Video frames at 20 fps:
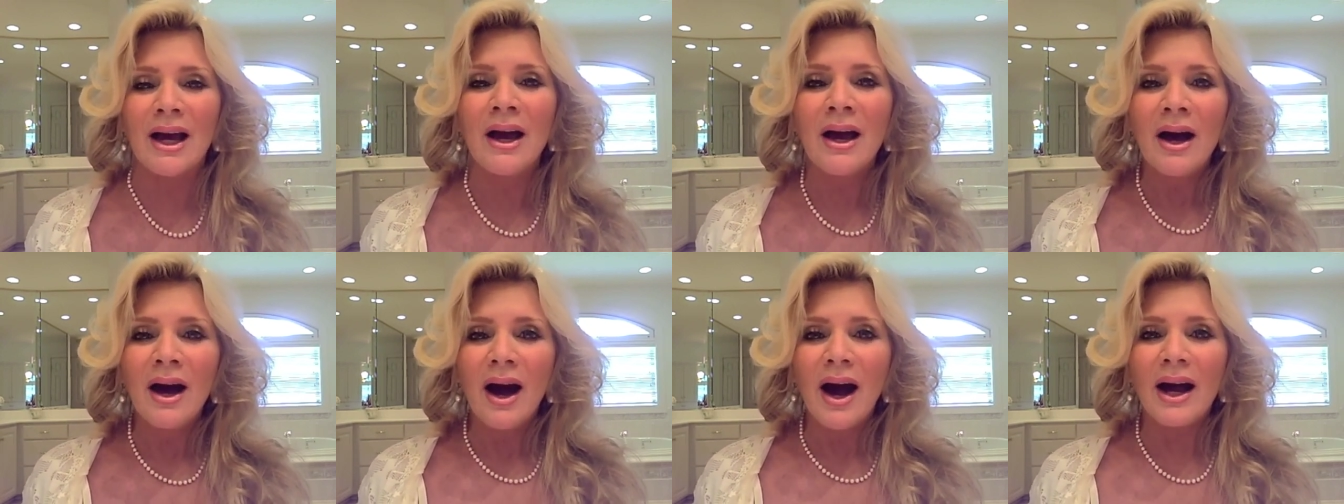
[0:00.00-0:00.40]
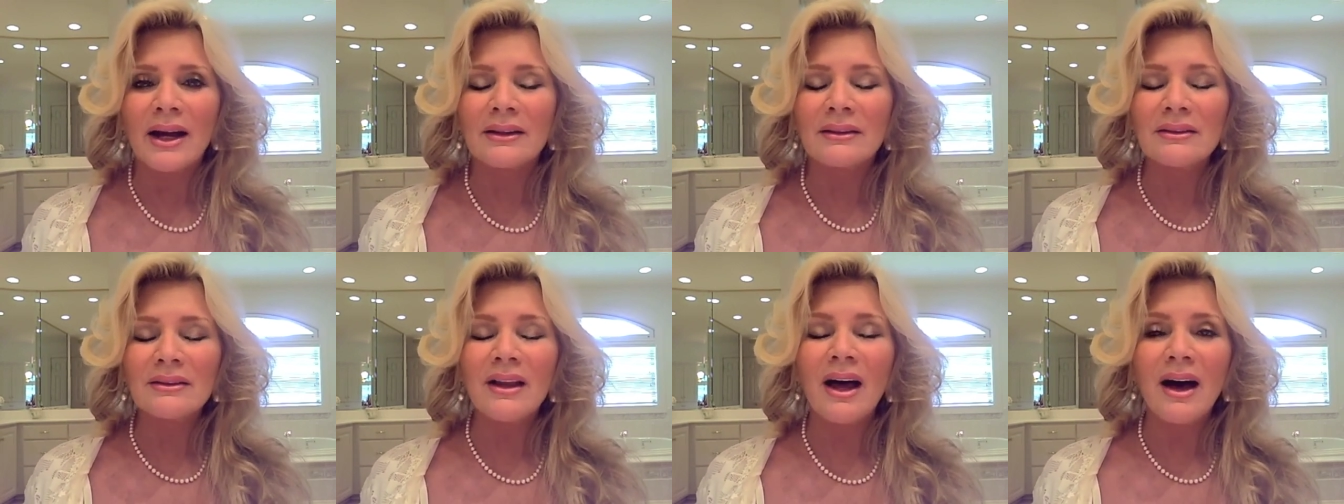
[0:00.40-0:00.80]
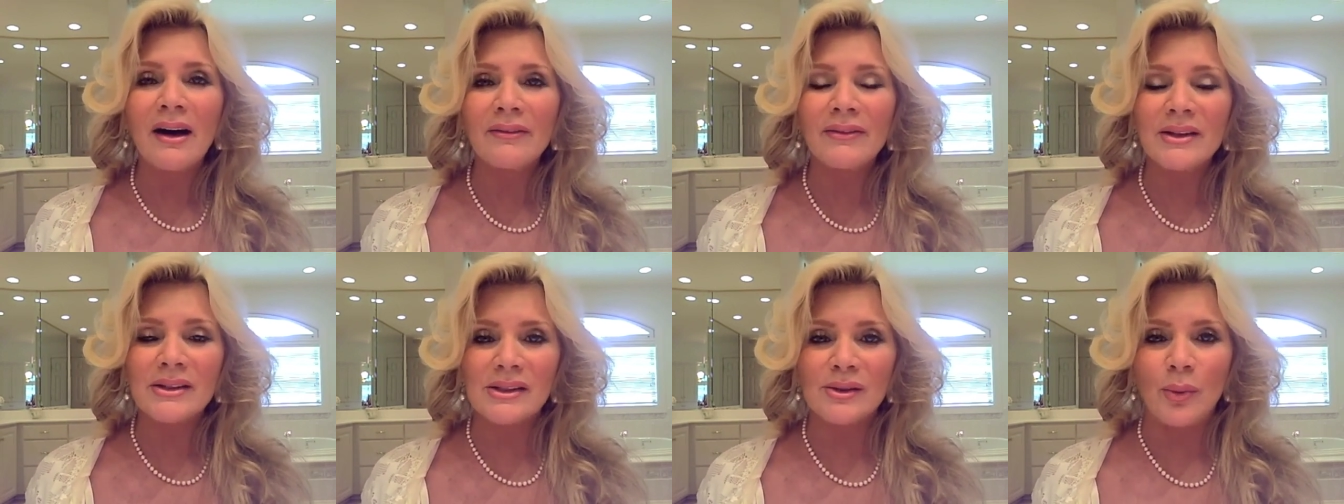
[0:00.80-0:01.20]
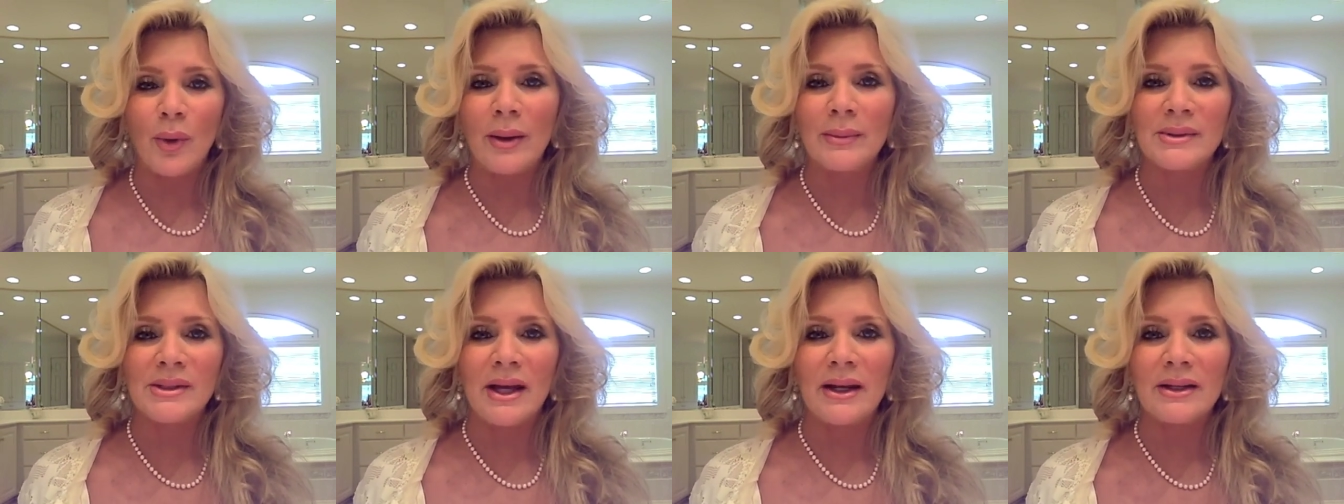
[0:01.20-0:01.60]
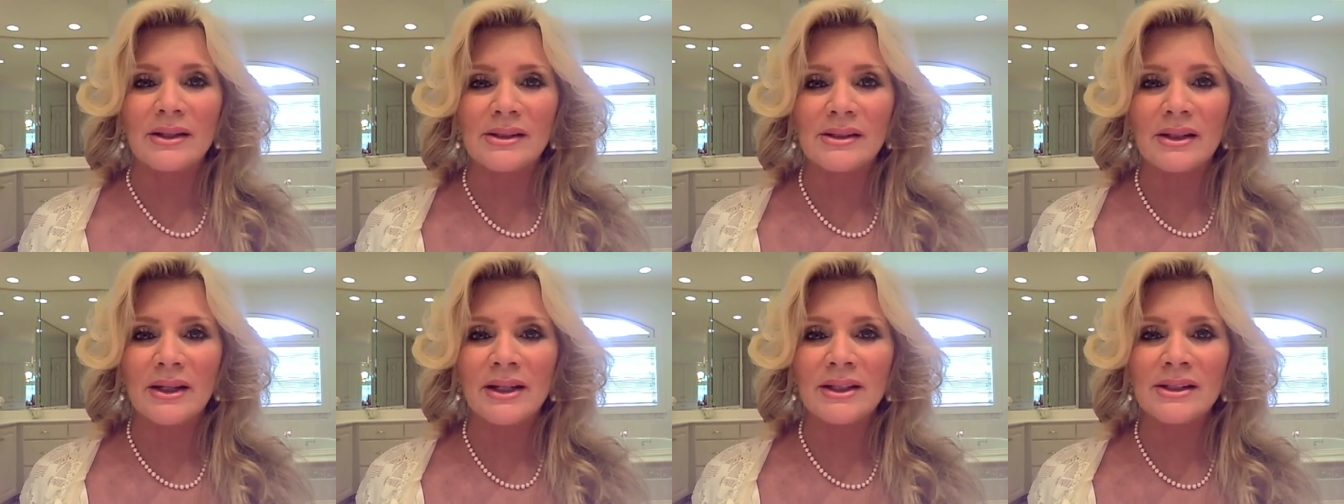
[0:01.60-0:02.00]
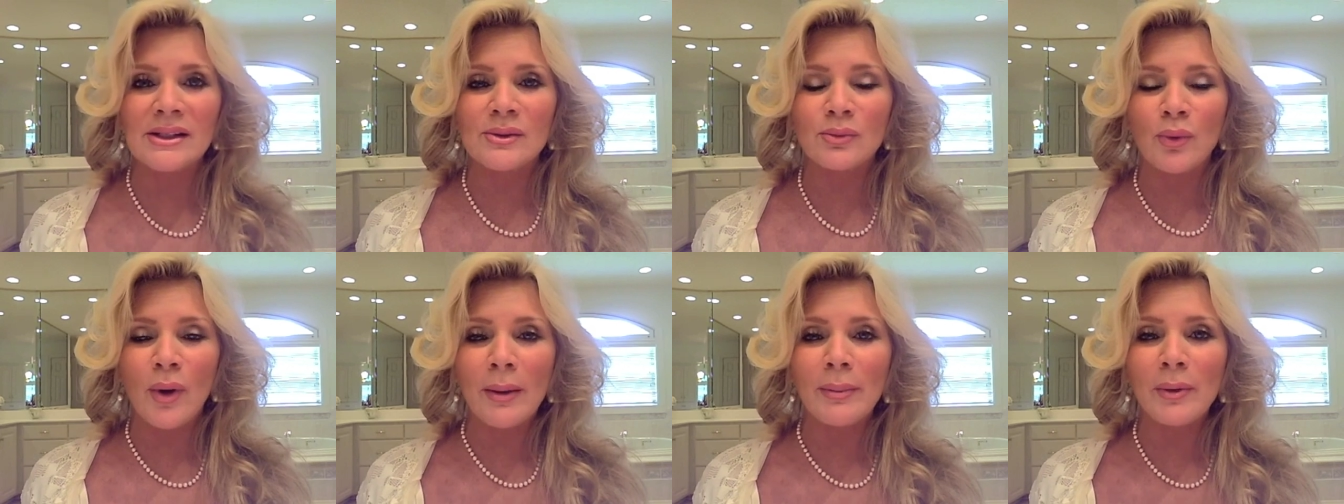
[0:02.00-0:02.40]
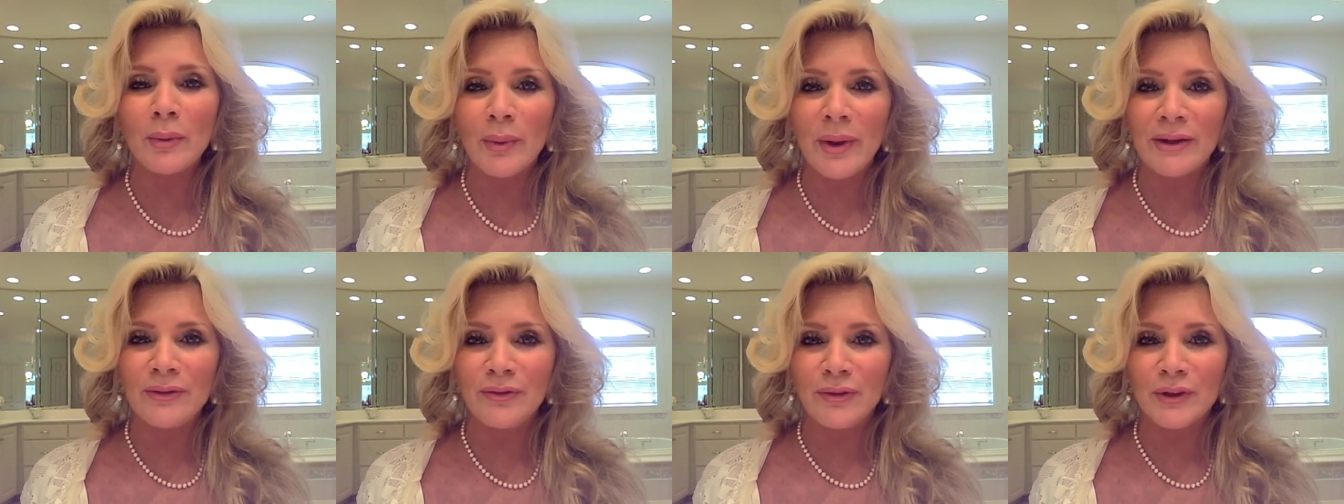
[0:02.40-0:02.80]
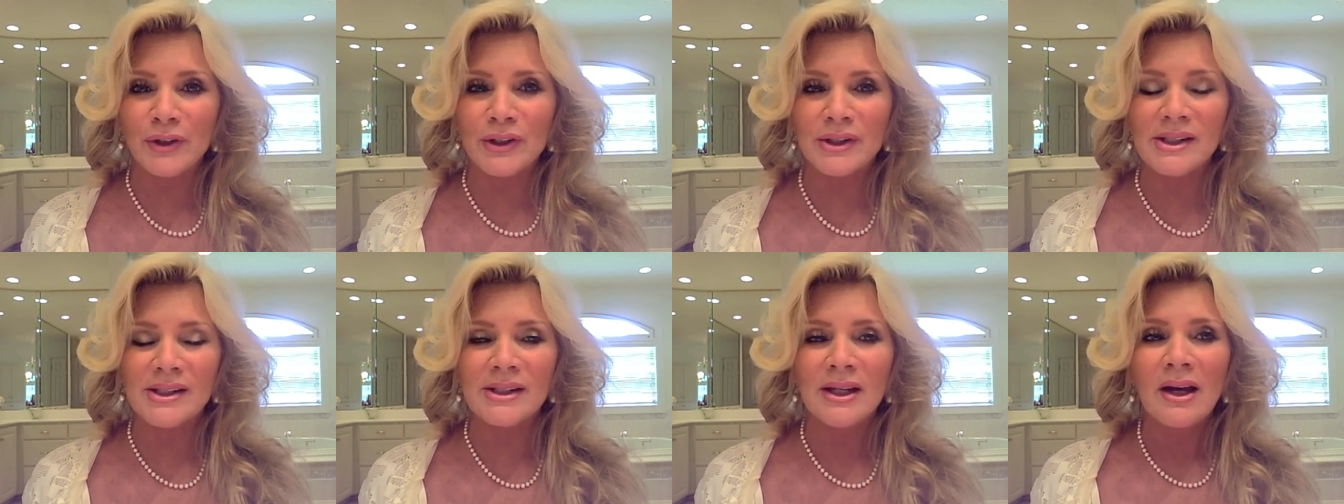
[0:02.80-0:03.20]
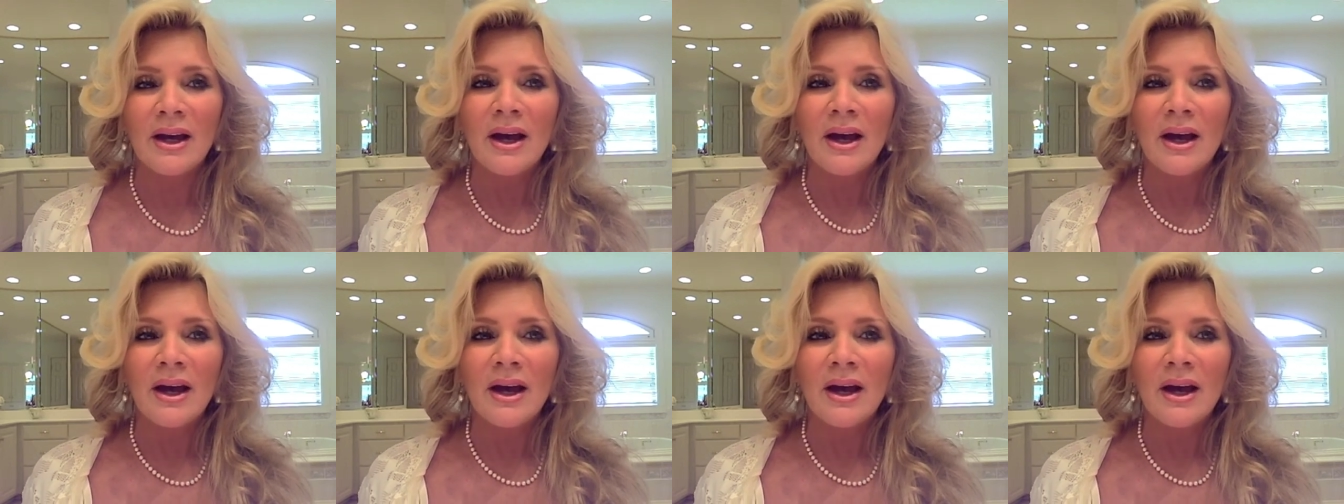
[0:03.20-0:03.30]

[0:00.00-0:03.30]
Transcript: I, I love this website. It's, it's Robert Redford's,